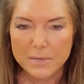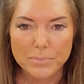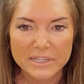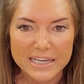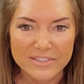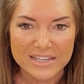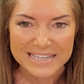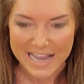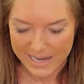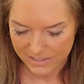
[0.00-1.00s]
completing the
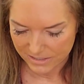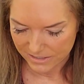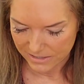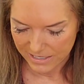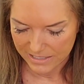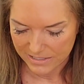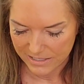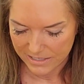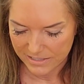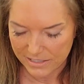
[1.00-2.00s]
tasks? Is
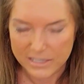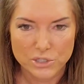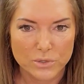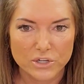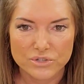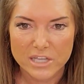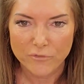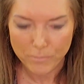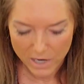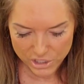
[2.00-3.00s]
this a
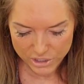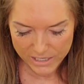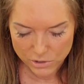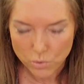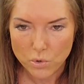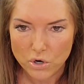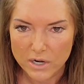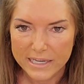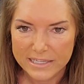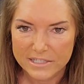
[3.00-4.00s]
do-it-yourself project, or
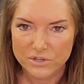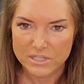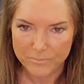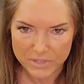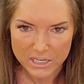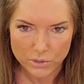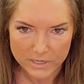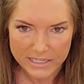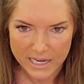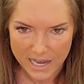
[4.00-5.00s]
is there something you
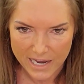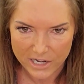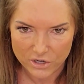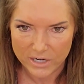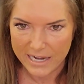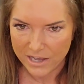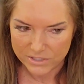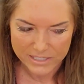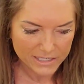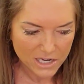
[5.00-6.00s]
need to hire an
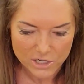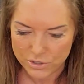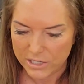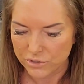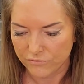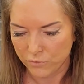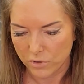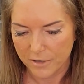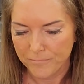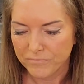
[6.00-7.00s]
outside contractor
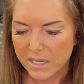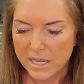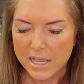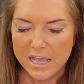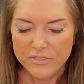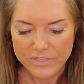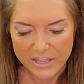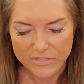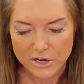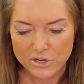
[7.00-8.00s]
for?
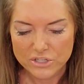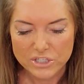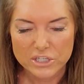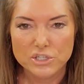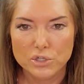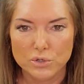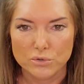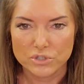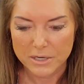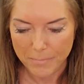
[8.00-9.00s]
Then there's to
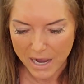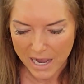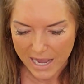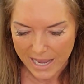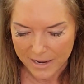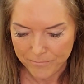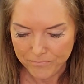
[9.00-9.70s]
do, to buy.